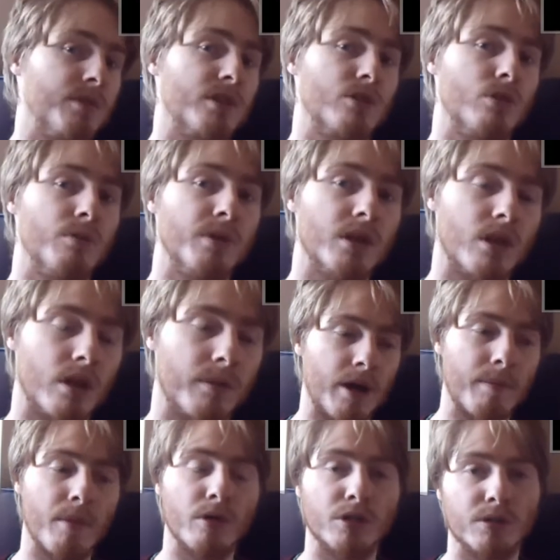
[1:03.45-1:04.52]
It taught me a
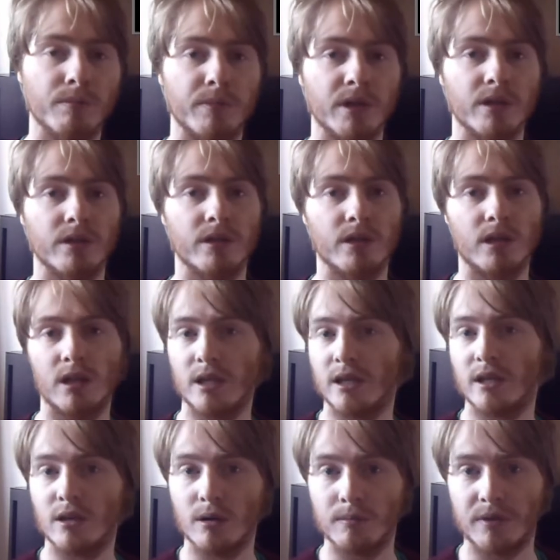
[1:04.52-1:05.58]
about Motion Builder,
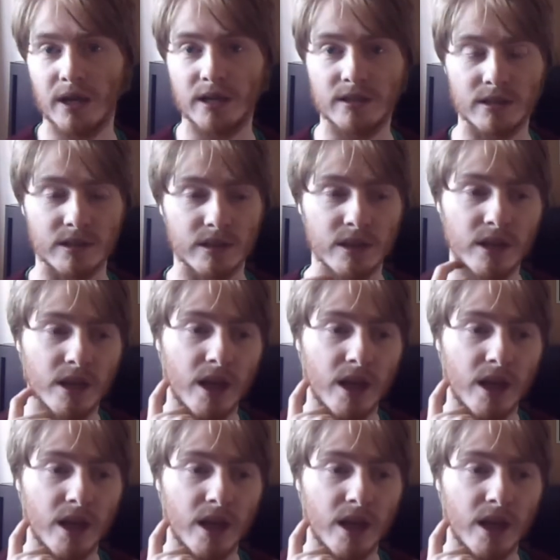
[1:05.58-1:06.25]
cleaning up data,